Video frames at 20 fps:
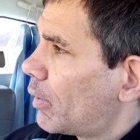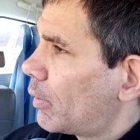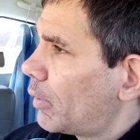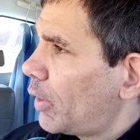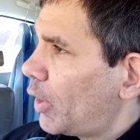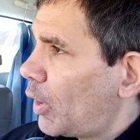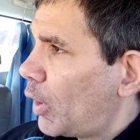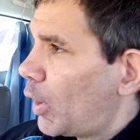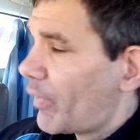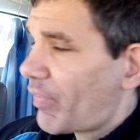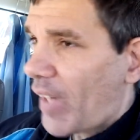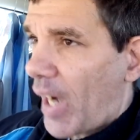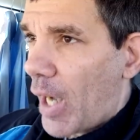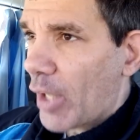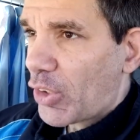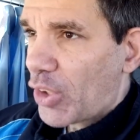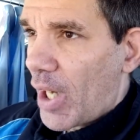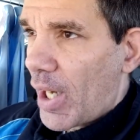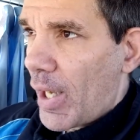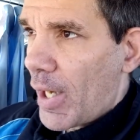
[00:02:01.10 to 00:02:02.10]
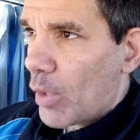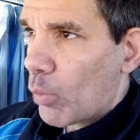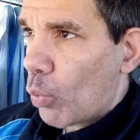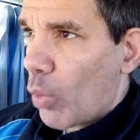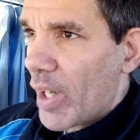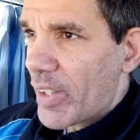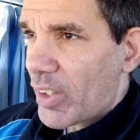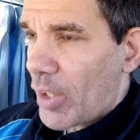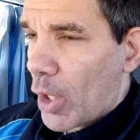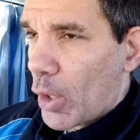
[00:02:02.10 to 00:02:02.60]
You know, if Kyle Shanahan
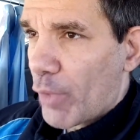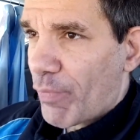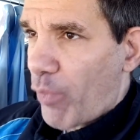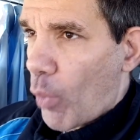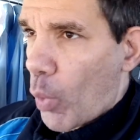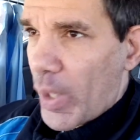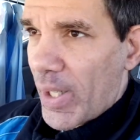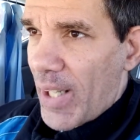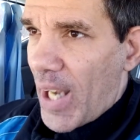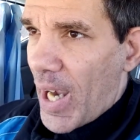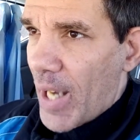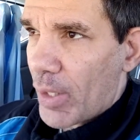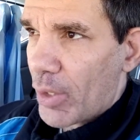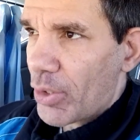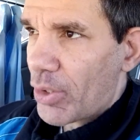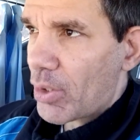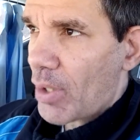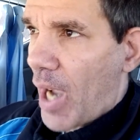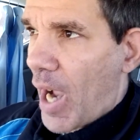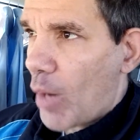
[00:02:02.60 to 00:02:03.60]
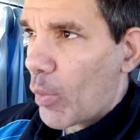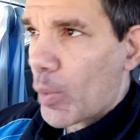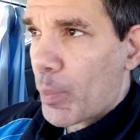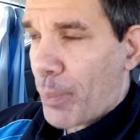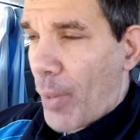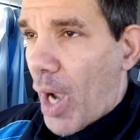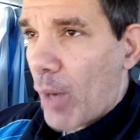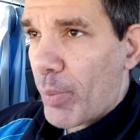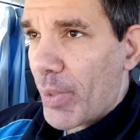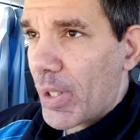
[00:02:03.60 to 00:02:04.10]
wasn't on the 49ers, I
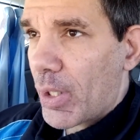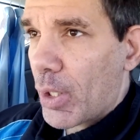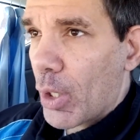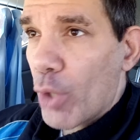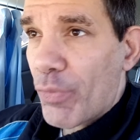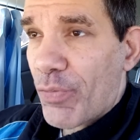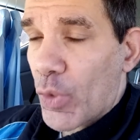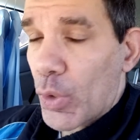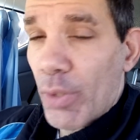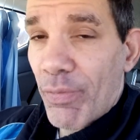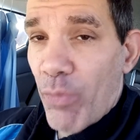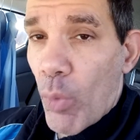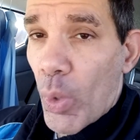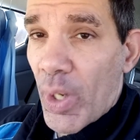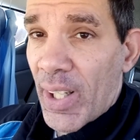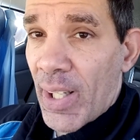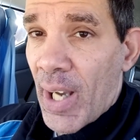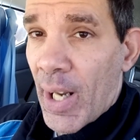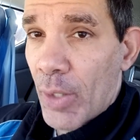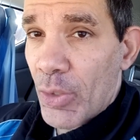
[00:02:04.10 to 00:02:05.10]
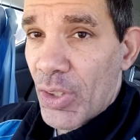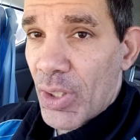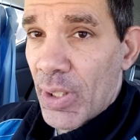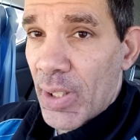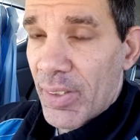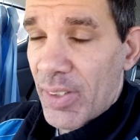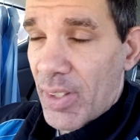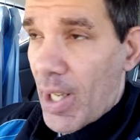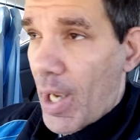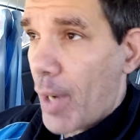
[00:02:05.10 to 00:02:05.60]
would probably for the 49ers in
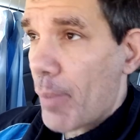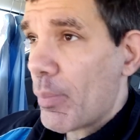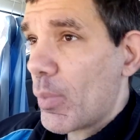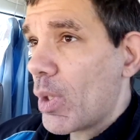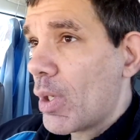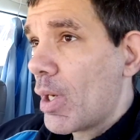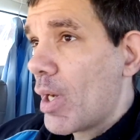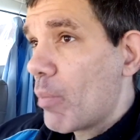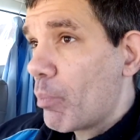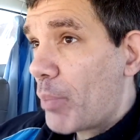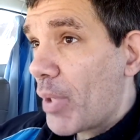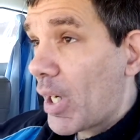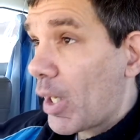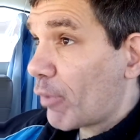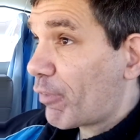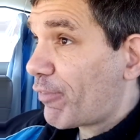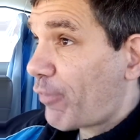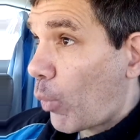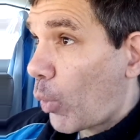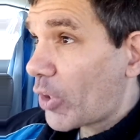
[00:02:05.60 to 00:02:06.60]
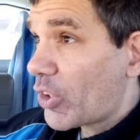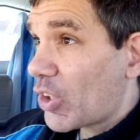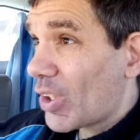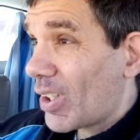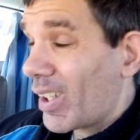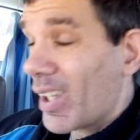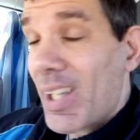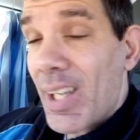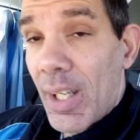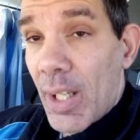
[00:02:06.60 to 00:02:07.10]
this game. But
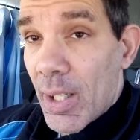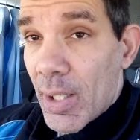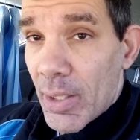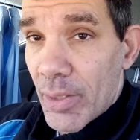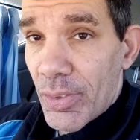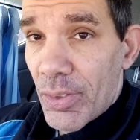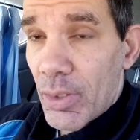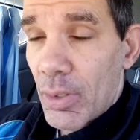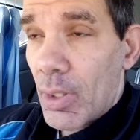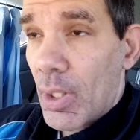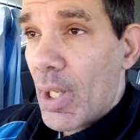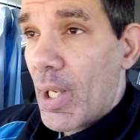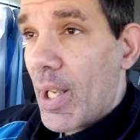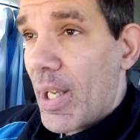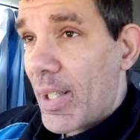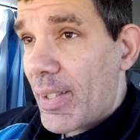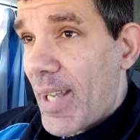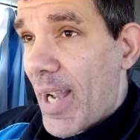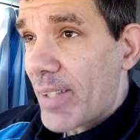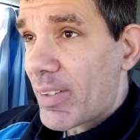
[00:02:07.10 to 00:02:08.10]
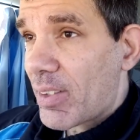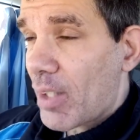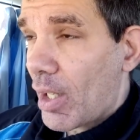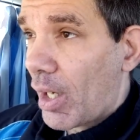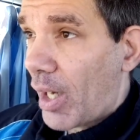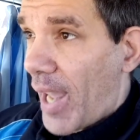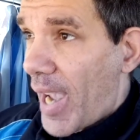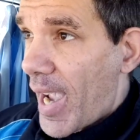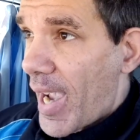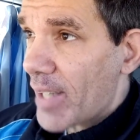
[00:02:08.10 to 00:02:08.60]
unfortunately, he is. And that's the
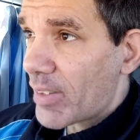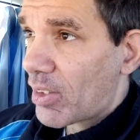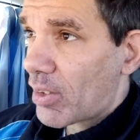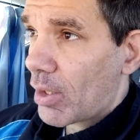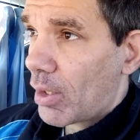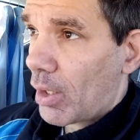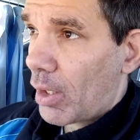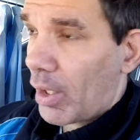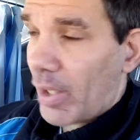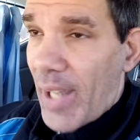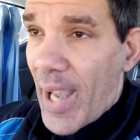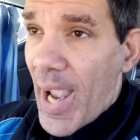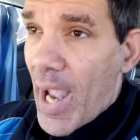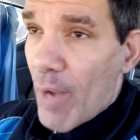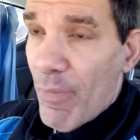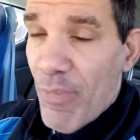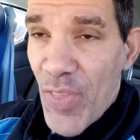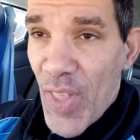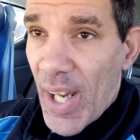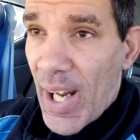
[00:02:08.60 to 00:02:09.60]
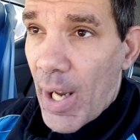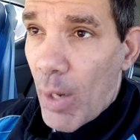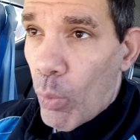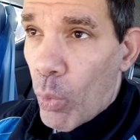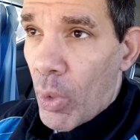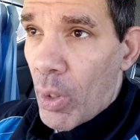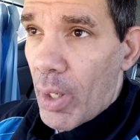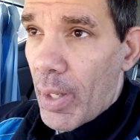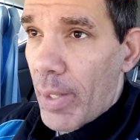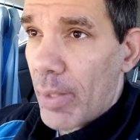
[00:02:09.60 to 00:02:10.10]
last laugh that I
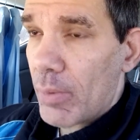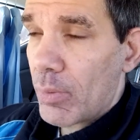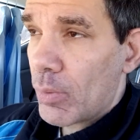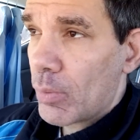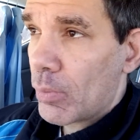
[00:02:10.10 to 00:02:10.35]
want.